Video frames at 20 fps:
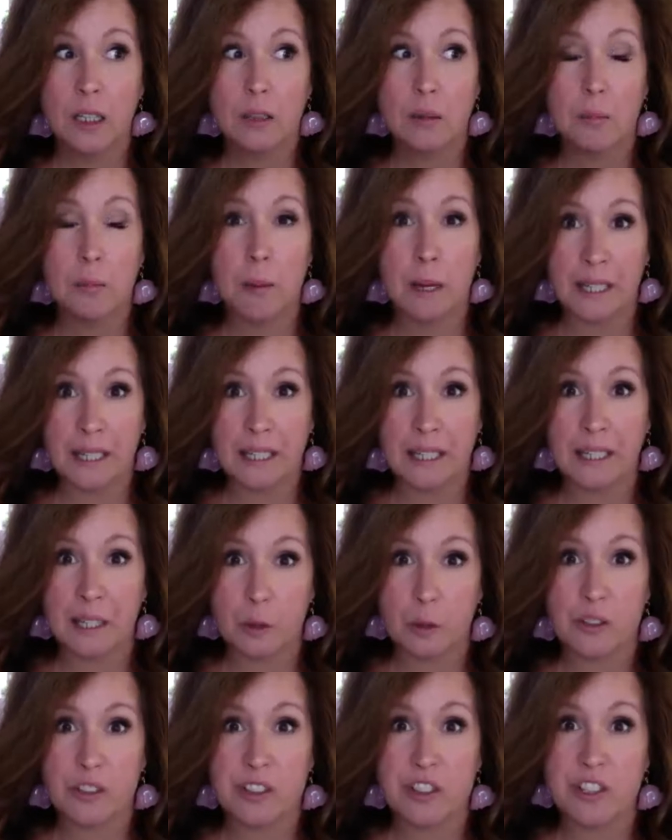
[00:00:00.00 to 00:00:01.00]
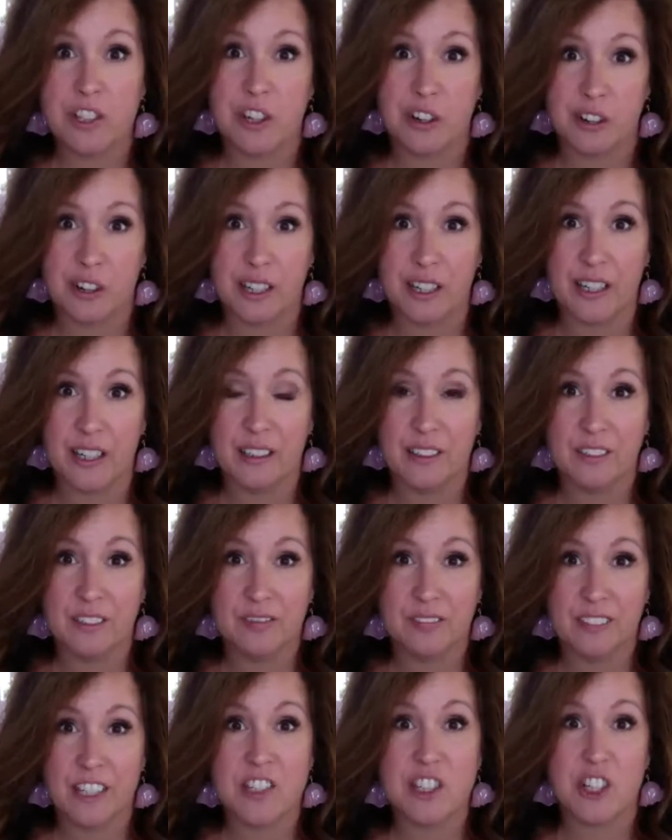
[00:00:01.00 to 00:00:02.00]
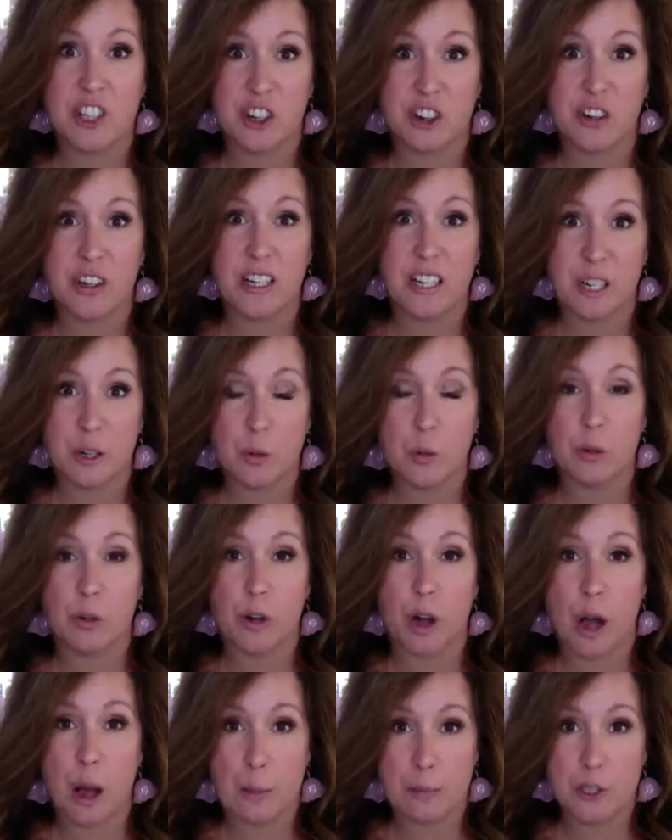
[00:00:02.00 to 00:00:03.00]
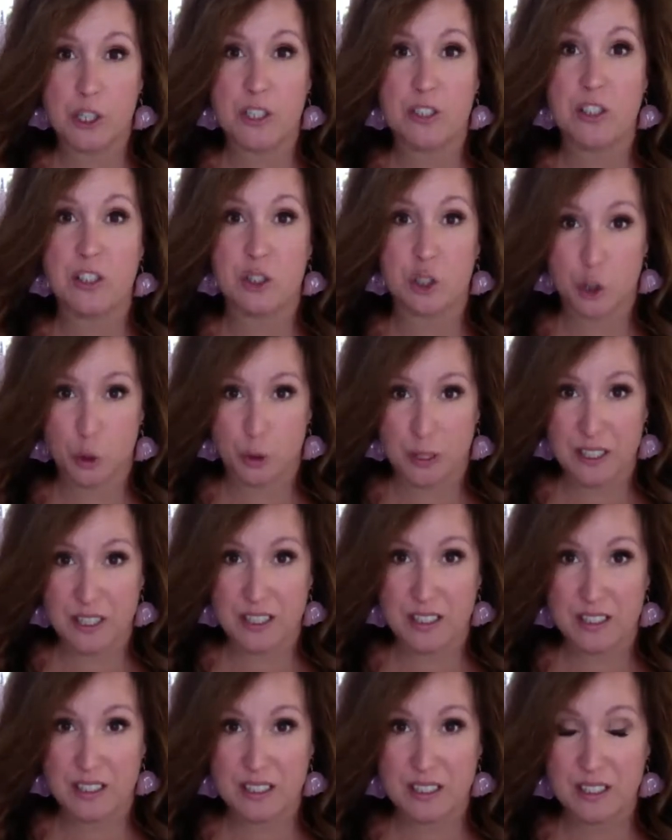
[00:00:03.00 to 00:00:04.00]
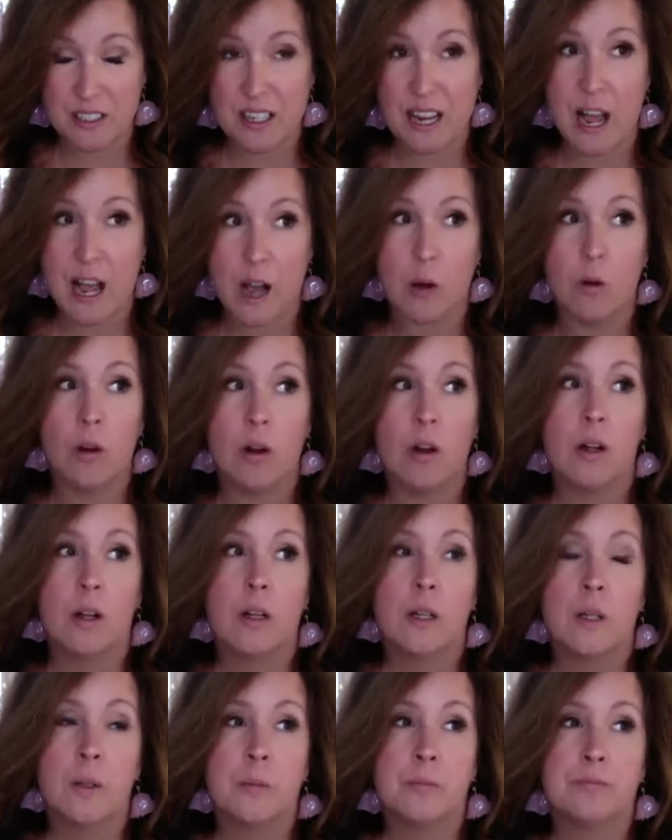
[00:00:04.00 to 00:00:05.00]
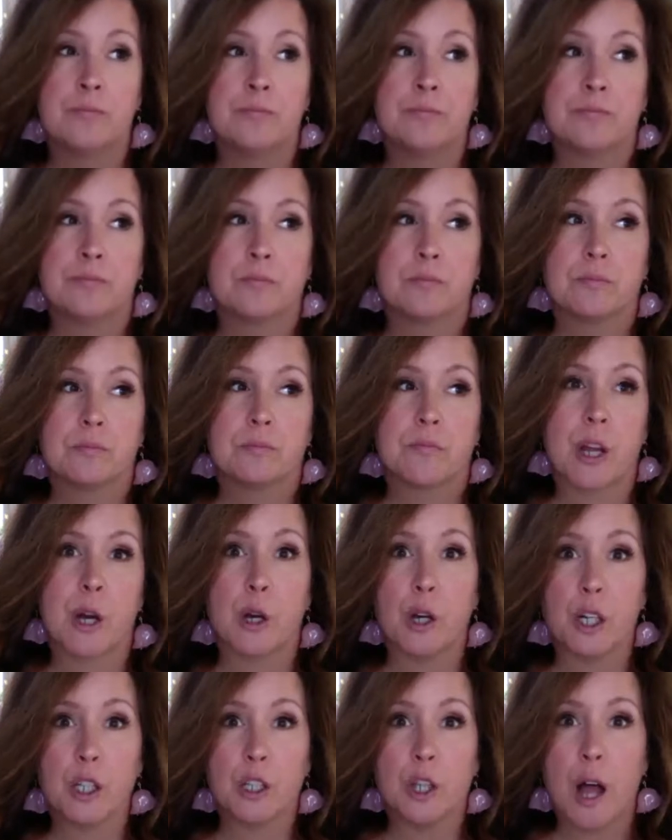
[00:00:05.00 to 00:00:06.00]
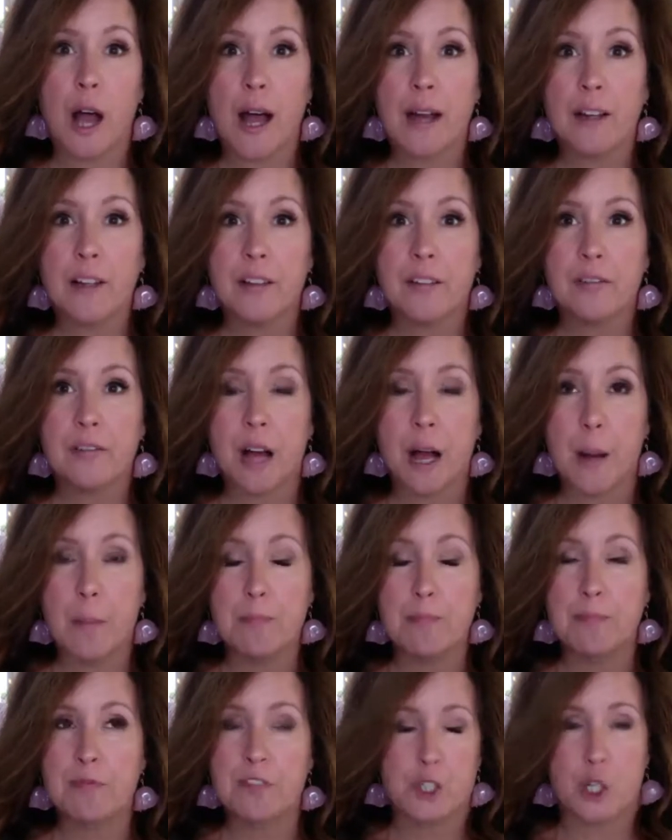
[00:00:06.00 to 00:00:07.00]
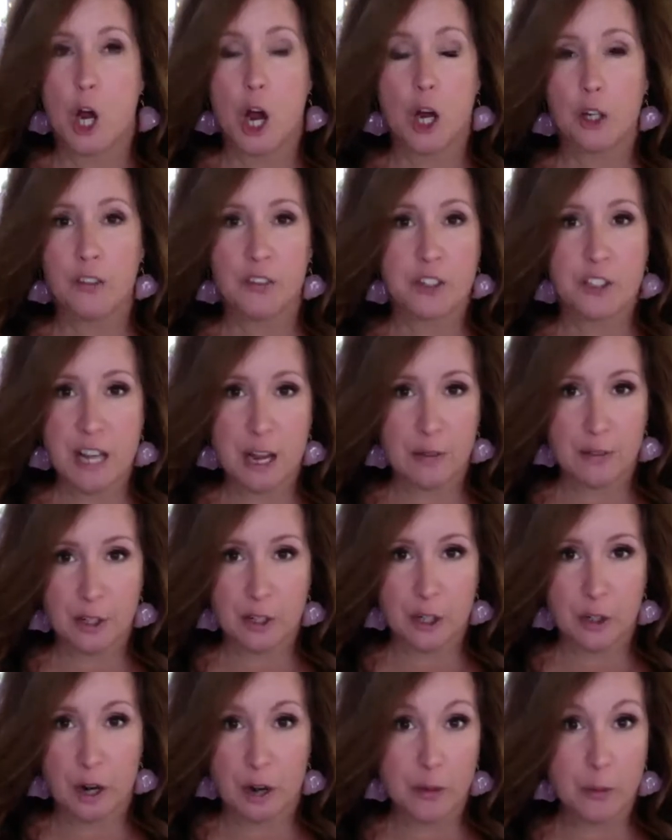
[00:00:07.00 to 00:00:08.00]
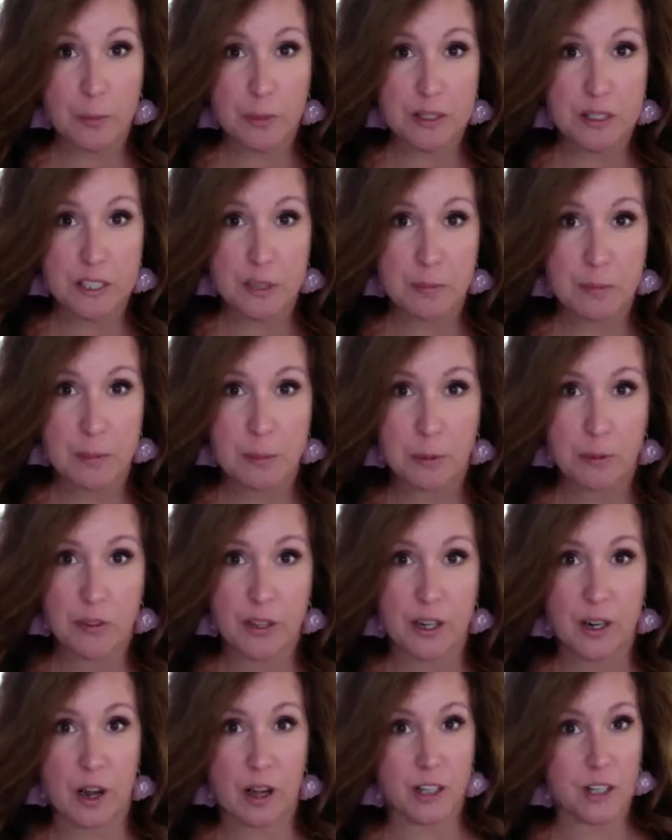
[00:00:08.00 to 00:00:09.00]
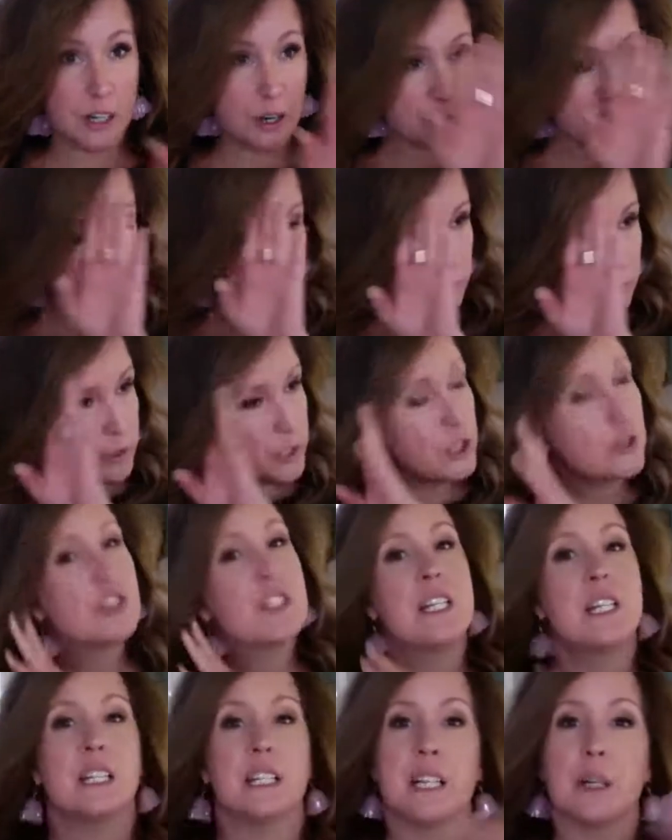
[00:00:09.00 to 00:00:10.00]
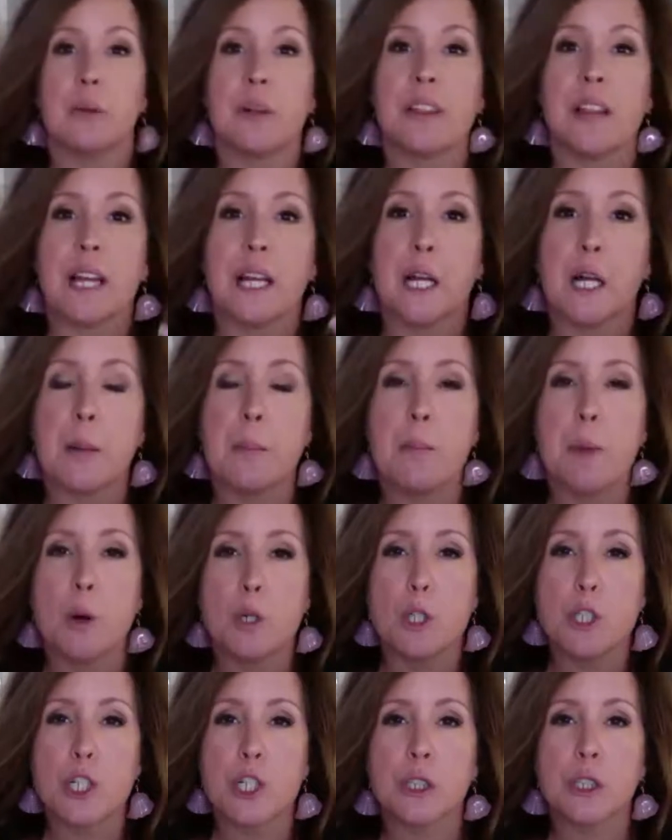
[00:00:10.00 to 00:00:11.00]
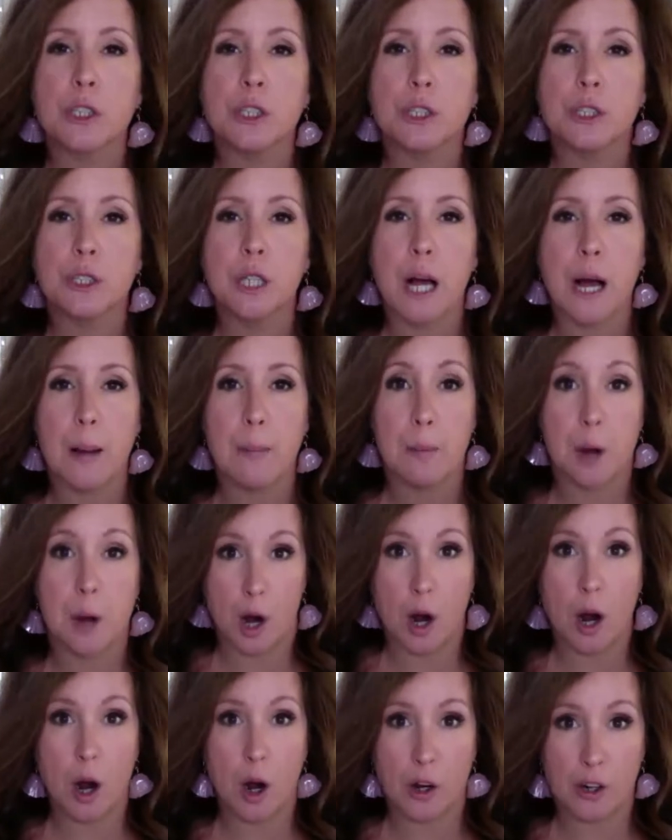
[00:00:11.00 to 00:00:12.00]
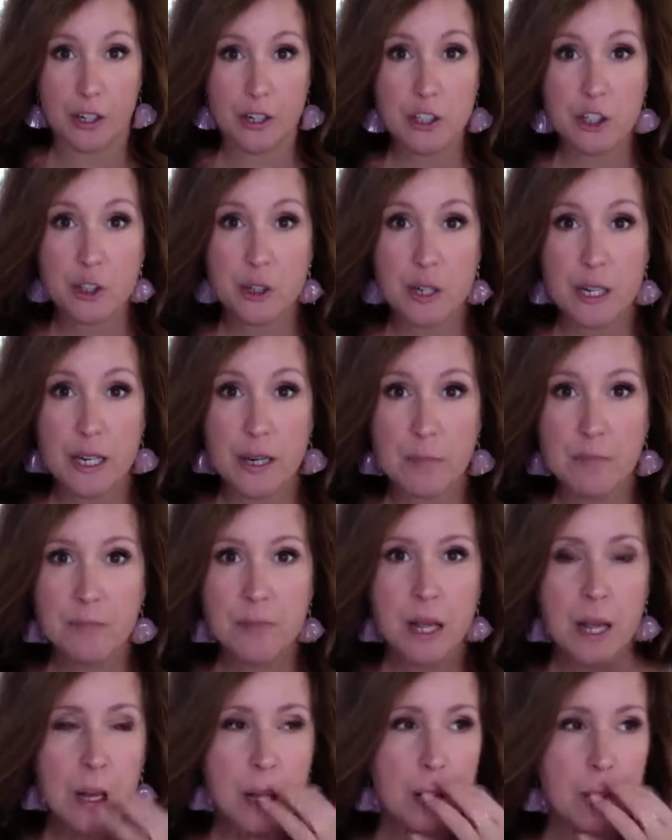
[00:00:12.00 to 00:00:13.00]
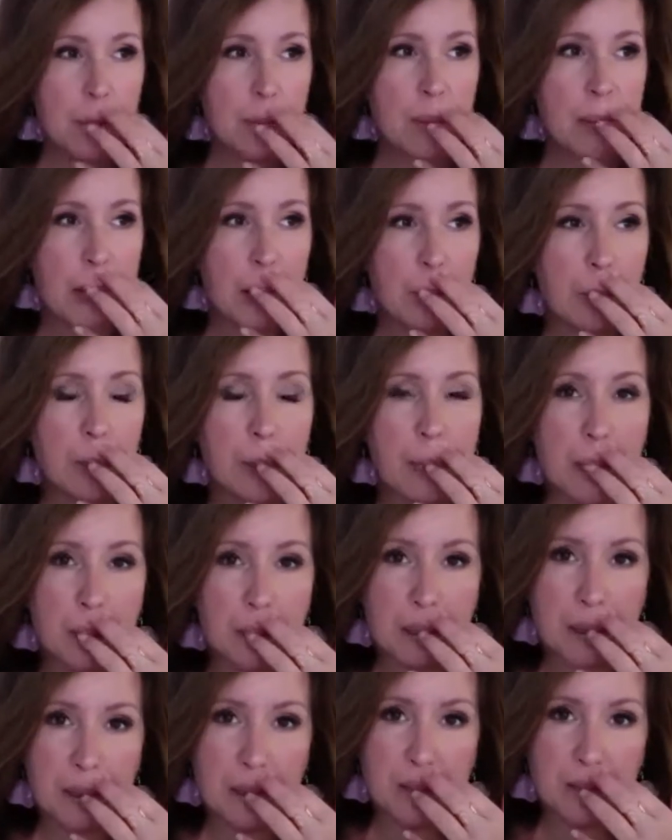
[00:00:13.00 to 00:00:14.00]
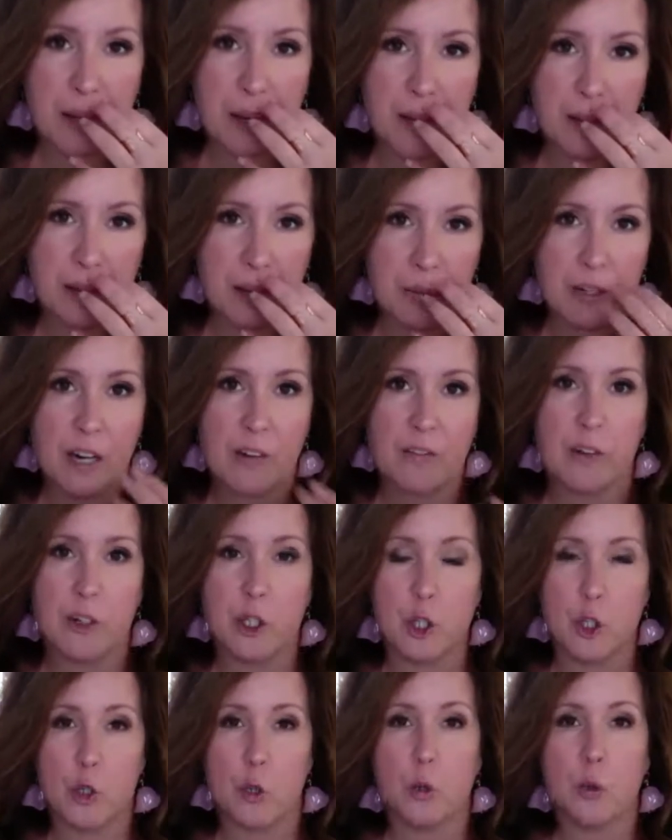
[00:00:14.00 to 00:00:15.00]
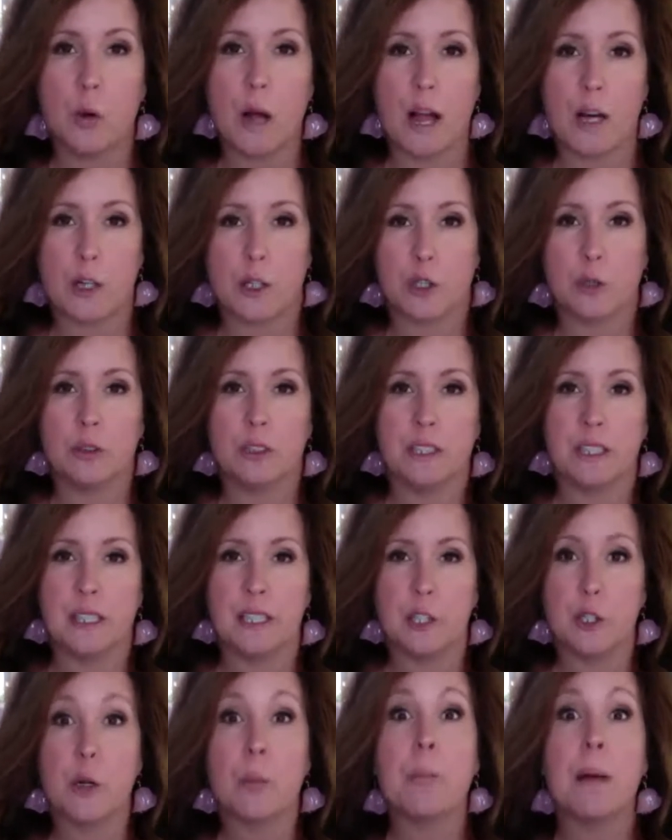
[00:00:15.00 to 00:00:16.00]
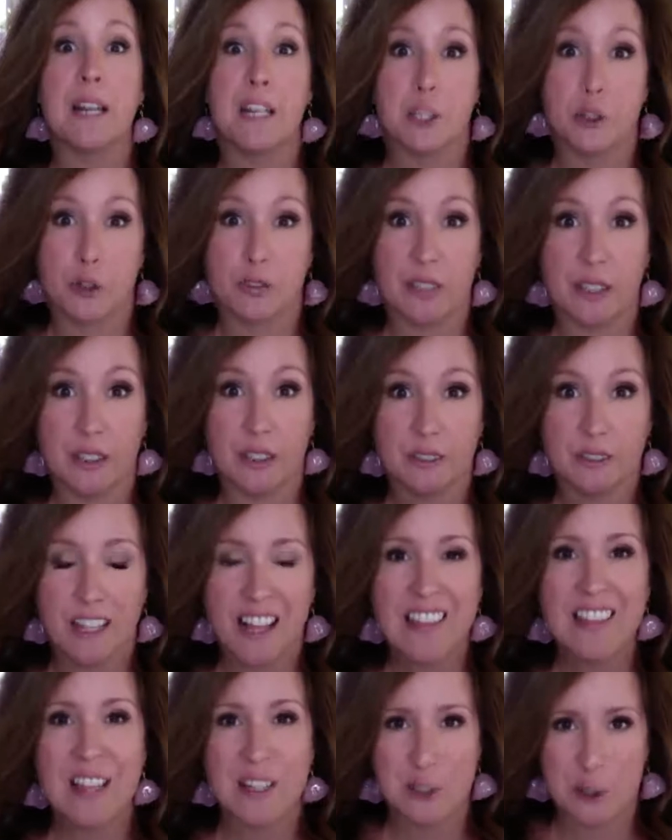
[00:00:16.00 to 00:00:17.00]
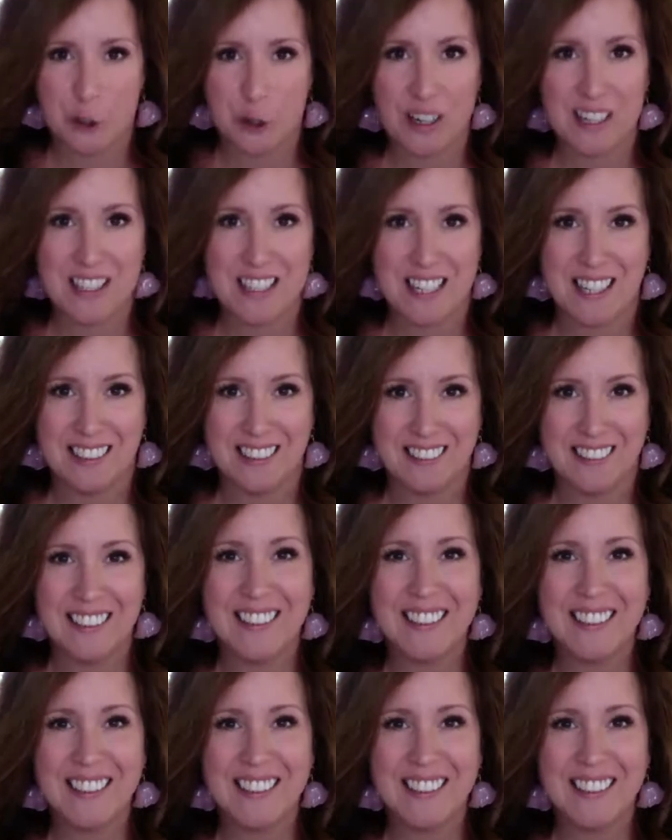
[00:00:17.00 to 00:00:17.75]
money equaled security and security equaled options and choices. Now, there are a lot of photographers out there or other business people that, you know, when you're dealing with like an emotional artistry, they will get a little offended whenever you're money driven. That's crazy.